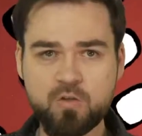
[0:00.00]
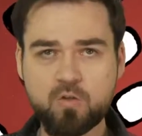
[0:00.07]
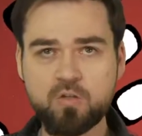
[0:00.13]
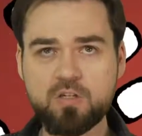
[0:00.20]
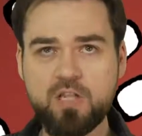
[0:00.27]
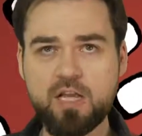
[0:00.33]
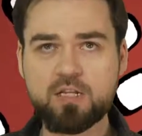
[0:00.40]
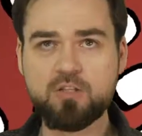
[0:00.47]

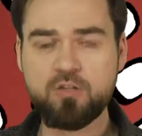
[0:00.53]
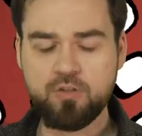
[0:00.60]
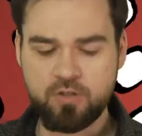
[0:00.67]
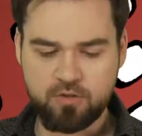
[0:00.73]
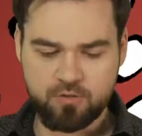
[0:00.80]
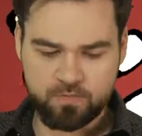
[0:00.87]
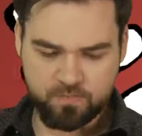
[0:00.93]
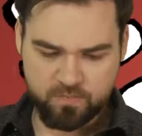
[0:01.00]
good luck to
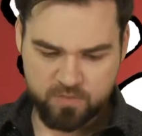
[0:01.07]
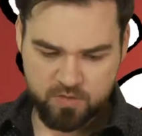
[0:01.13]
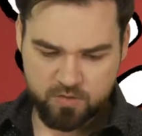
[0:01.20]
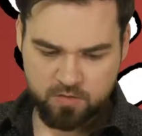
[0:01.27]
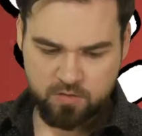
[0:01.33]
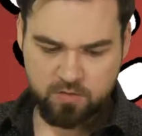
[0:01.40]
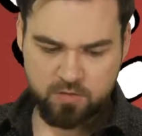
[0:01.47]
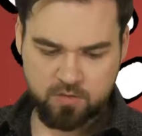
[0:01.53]
you.
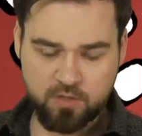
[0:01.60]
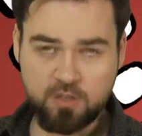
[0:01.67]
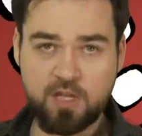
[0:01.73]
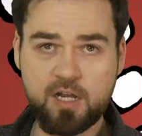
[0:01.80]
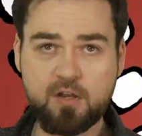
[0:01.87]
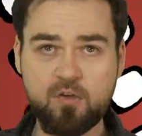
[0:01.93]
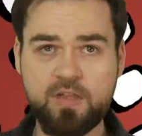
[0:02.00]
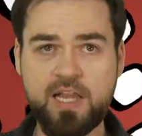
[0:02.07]
Good
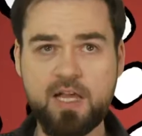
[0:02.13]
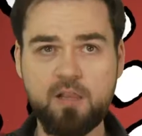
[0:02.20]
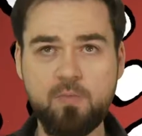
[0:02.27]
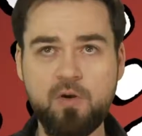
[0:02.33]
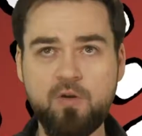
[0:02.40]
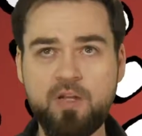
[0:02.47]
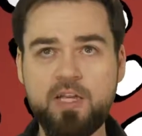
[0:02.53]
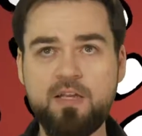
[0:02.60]
luck on the
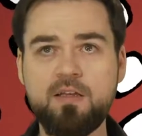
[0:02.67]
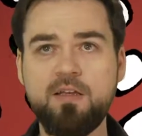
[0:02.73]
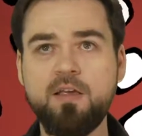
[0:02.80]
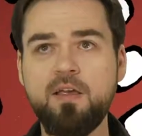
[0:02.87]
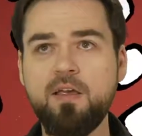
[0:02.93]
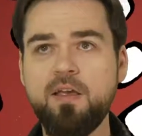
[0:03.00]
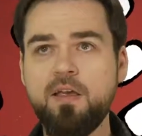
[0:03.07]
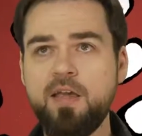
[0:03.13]
alimony.
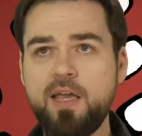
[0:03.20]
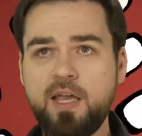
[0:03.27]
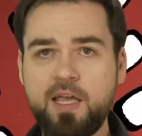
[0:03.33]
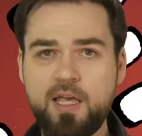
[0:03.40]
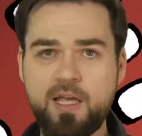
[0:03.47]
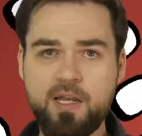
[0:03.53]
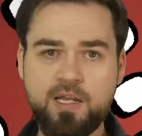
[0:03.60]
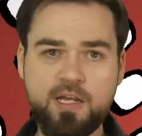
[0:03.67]

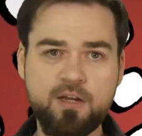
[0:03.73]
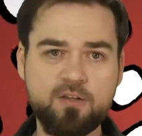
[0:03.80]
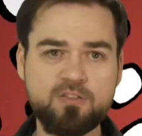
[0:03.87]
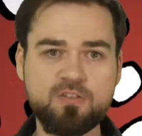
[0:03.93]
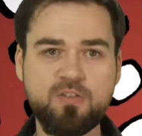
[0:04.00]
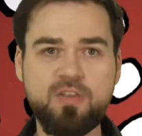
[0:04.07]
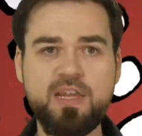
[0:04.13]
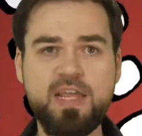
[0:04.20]
And here's
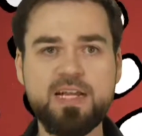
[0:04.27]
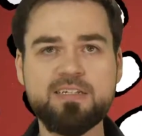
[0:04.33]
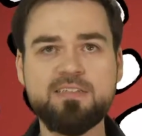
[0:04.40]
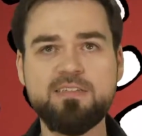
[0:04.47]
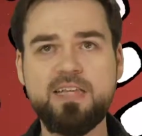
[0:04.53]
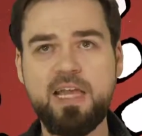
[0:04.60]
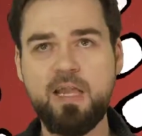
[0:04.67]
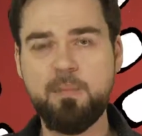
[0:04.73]
to the next
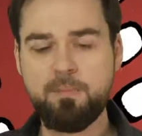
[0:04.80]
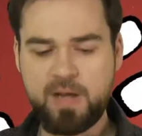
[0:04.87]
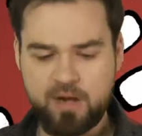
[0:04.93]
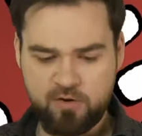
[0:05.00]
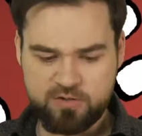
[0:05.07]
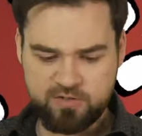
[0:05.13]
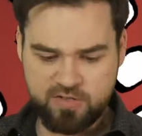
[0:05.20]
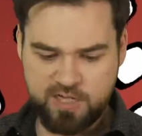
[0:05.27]
10
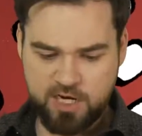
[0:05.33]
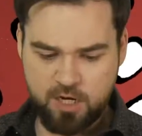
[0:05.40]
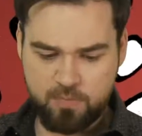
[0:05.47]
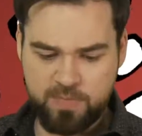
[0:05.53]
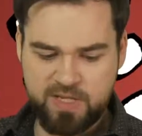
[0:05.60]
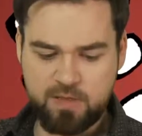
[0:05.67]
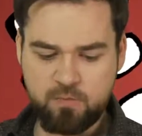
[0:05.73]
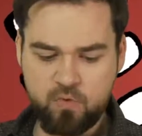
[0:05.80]
Pirates of the
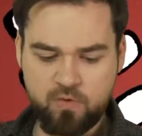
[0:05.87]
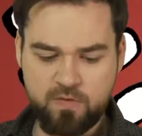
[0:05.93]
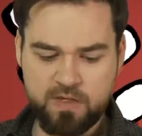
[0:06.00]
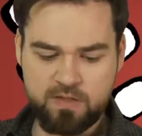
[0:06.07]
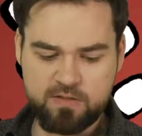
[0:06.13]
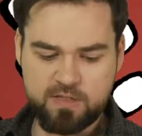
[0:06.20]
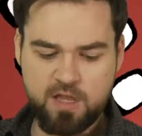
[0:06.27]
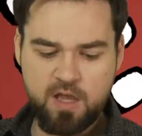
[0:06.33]
Caribbean
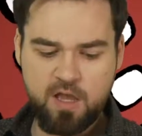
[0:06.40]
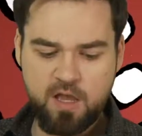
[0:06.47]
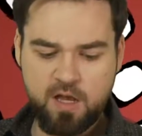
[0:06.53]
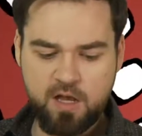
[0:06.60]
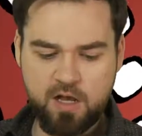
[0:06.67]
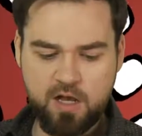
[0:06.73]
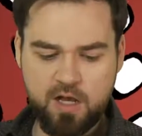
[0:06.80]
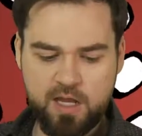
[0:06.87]
movies.
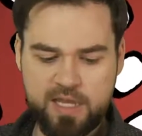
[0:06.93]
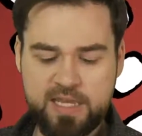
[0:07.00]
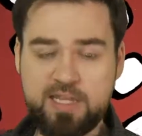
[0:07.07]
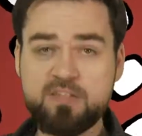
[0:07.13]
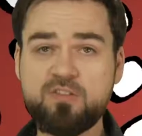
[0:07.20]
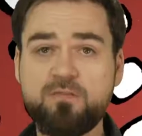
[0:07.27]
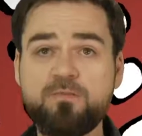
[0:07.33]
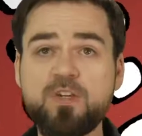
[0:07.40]
It
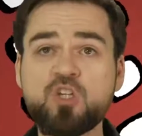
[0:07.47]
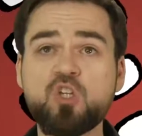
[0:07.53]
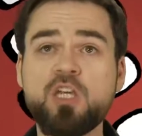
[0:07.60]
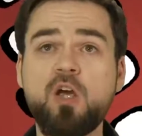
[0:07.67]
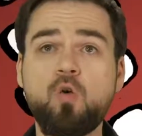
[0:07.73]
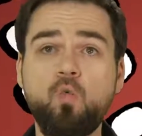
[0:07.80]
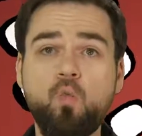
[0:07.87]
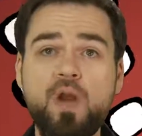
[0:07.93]
is officially
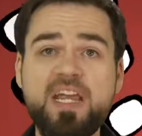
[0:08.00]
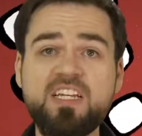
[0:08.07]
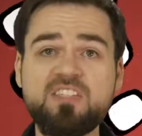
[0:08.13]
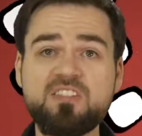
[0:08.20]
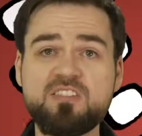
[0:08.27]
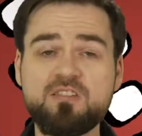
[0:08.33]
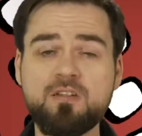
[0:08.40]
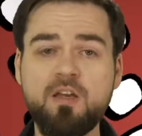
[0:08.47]
a
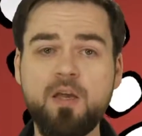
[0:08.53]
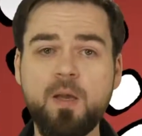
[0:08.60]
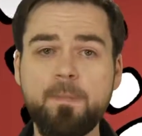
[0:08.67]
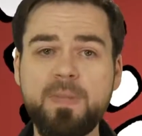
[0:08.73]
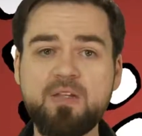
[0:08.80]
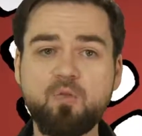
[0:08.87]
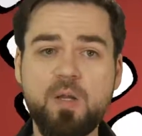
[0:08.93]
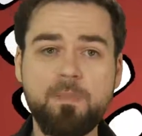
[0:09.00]
race
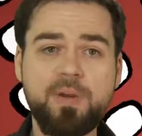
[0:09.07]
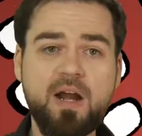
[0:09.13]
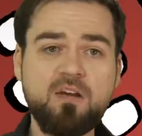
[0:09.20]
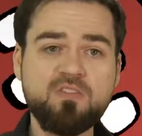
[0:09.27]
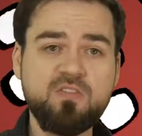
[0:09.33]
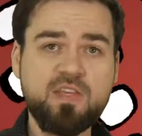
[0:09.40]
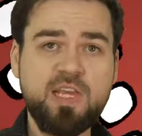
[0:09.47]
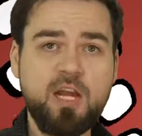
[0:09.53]
between
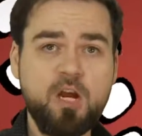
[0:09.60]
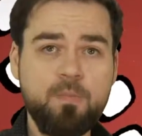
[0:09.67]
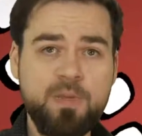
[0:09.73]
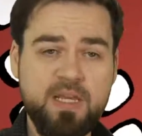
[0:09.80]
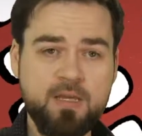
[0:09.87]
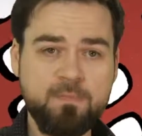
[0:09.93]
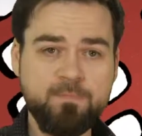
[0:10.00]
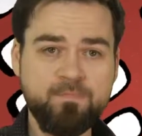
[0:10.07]
Pirates of the
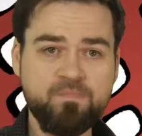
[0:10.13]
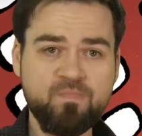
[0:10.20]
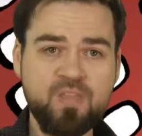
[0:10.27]
Caribbean,